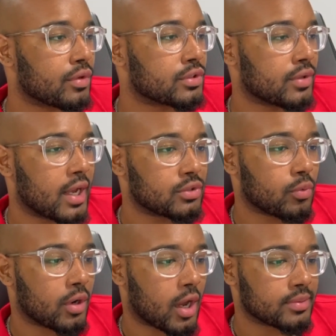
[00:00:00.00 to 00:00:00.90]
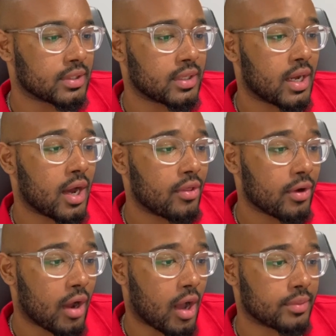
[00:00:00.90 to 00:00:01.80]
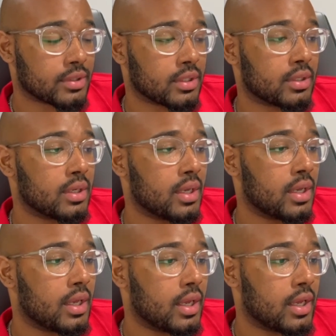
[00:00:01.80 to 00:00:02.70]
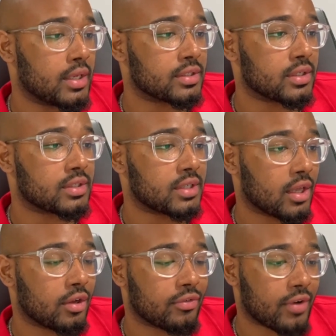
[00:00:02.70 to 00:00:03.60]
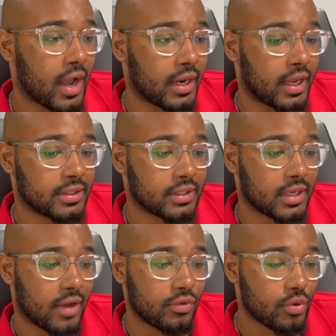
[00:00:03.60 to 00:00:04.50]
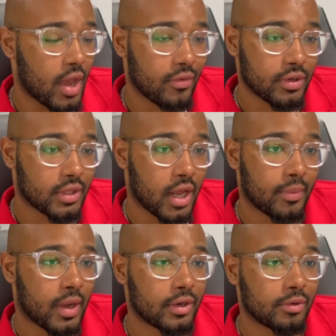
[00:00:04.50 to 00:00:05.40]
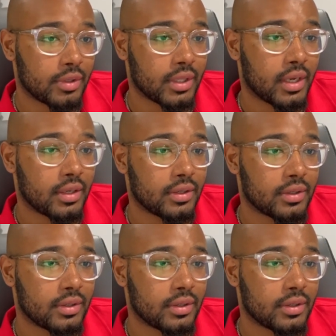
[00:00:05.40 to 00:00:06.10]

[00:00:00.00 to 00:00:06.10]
So that's one option. The other option is seller financing. Have you ever thought about doing that?